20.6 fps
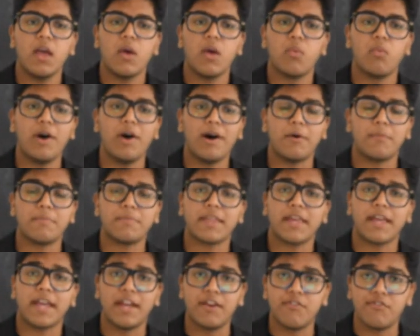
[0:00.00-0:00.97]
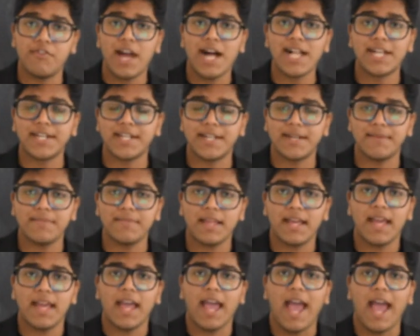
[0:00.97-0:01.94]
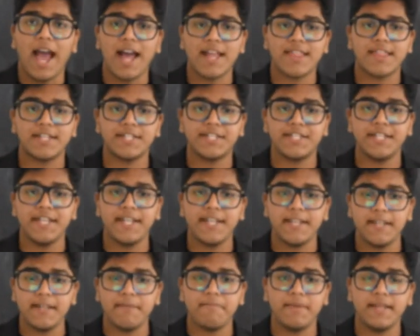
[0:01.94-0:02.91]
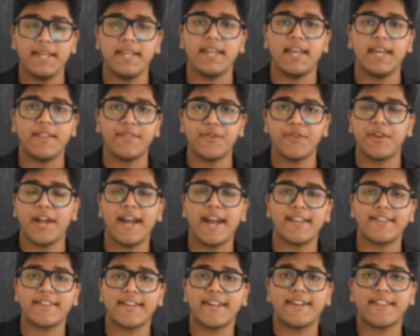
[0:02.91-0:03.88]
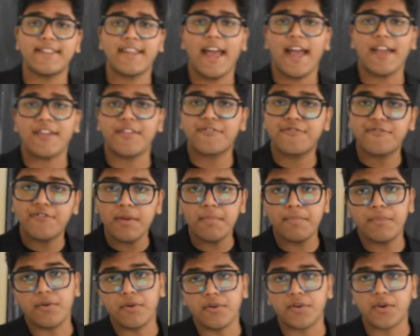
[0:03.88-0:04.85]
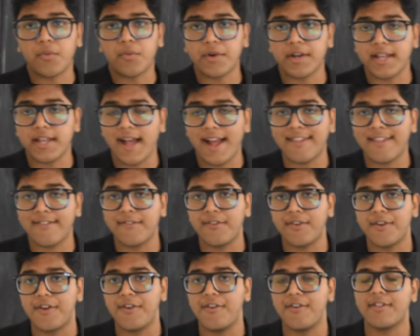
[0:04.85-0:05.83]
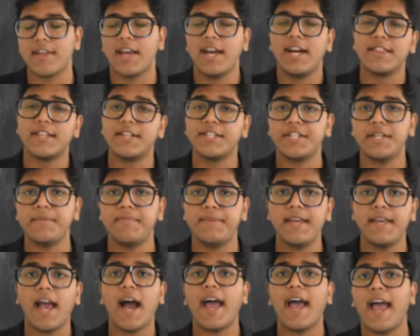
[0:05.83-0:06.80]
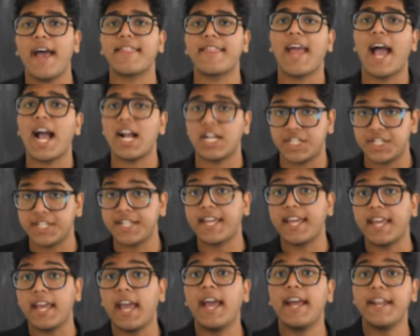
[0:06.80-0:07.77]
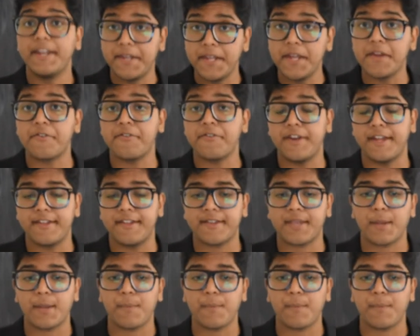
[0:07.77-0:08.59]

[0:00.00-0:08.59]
Well, in reality, as the GDP in the United States has tripled over the last few years, the GPI has actually decreased.